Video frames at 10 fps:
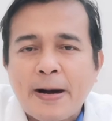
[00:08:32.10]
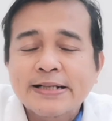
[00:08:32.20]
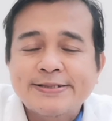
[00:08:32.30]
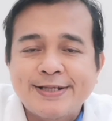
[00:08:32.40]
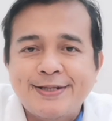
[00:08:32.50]

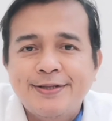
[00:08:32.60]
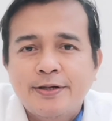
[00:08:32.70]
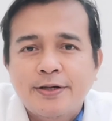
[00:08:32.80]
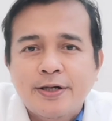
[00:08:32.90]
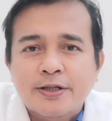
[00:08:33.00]
vaccine,
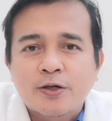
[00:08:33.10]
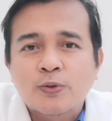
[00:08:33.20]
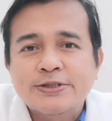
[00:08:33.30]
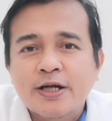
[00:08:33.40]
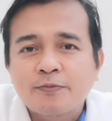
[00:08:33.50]
there
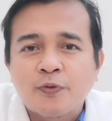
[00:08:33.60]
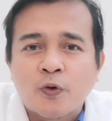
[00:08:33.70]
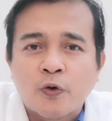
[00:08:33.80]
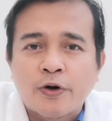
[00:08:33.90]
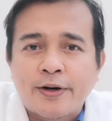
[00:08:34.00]
was none
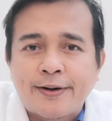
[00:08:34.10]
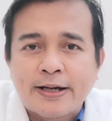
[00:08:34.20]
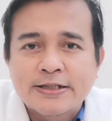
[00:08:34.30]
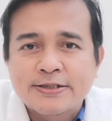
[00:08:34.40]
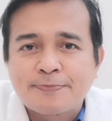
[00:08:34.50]
for
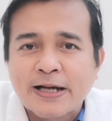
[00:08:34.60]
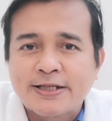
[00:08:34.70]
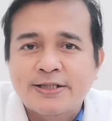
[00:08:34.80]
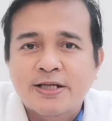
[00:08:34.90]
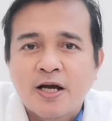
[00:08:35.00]

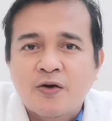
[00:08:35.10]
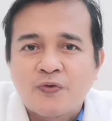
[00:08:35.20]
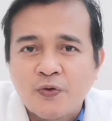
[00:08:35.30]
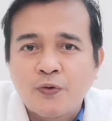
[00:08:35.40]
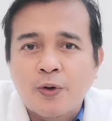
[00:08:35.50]
Spanish
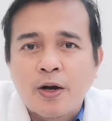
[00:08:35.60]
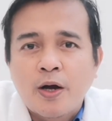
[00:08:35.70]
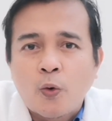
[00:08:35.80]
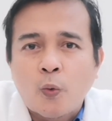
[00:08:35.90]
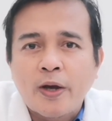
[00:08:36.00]
flu.
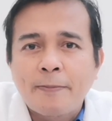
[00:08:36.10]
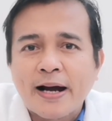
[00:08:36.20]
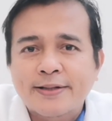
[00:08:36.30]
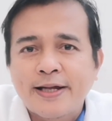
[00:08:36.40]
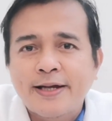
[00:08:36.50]
Way
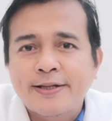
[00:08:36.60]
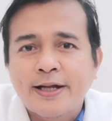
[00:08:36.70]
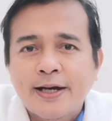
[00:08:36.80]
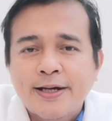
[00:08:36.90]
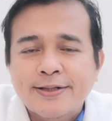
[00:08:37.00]
back then,
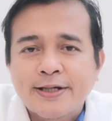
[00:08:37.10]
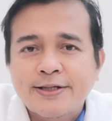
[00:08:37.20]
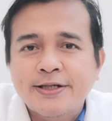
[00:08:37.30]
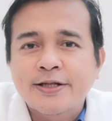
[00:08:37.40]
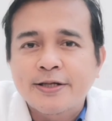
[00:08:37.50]
they
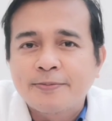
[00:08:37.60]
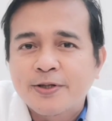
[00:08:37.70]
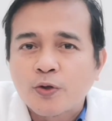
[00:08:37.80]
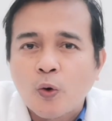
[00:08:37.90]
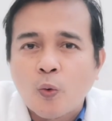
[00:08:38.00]
didn't
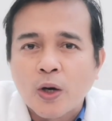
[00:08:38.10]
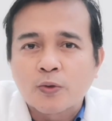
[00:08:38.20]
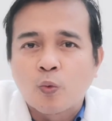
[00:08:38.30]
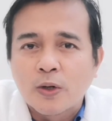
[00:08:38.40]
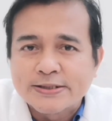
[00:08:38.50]
even know
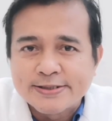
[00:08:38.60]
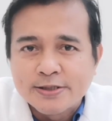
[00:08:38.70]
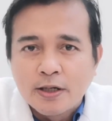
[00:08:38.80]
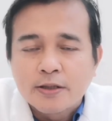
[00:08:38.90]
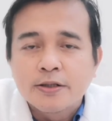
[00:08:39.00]
what was
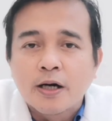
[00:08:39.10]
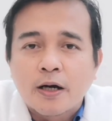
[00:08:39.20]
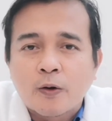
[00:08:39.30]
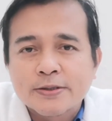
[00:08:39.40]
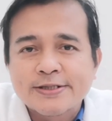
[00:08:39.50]

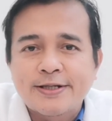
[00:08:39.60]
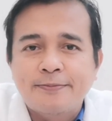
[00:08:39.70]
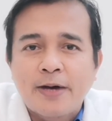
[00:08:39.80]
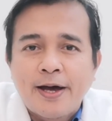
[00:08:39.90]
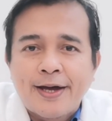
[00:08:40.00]
the
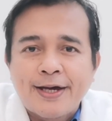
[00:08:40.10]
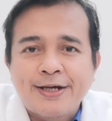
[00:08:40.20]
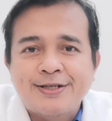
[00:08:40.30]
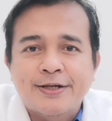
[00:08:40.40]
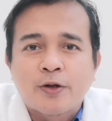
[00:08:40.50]
causative
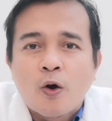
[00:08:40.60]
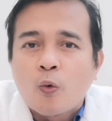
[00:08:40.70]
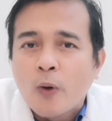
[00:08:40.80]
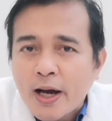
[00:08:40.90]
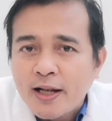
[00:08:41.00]
agent.
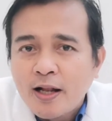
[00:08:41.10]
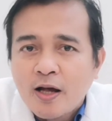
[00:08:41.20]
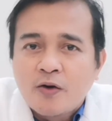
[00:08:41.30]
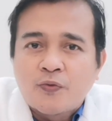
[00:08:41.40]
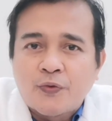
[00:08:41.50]
While
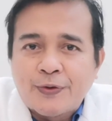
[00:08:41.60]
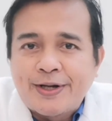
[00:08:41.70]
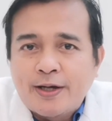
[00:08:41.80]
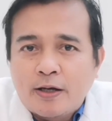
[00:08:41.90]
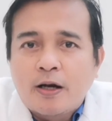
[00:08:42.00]
for
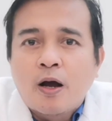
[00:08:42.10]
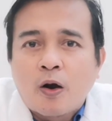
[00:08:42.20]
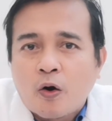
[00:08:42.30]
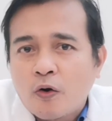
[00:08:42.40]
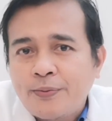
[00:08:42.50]
the
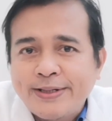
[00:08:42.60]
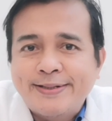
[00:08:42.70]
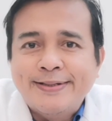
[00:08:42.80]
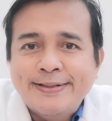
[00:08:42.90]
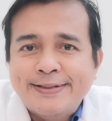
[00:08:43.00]

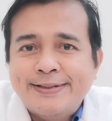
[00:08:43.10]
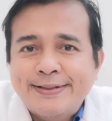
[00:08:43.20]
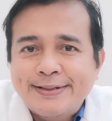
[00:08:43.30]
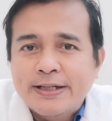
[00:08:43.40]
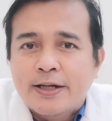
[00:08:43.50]

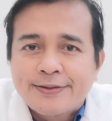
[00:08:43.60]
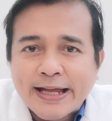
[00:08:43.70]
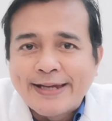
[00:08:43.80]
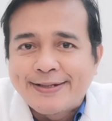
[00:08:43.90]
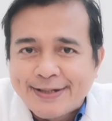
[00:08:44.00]

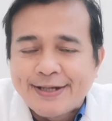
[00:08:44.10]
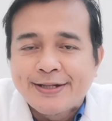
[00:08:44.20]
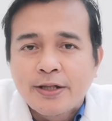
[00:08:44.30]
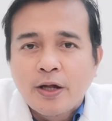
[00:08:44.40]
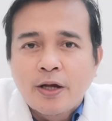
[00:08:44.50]

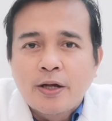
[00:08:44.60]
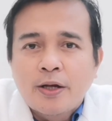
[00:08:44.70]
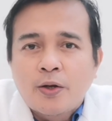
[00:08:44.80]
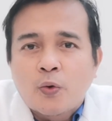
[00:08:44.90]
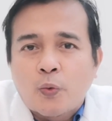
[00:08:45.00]
COVID-19,
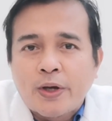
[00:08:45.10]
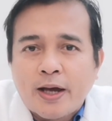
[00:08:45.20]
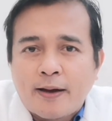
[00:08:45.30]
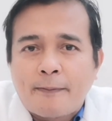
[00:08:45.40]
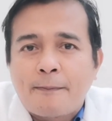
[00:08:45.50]
we
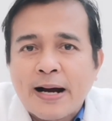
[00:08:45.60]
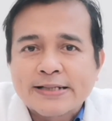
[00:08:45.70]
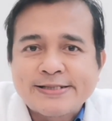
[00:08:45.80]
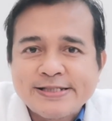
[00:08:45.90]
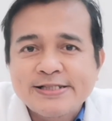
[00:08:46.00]
have
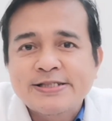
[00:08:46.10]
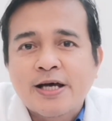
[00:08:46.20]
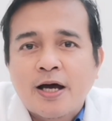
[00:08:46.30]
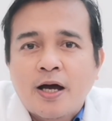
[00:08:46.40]
vaccines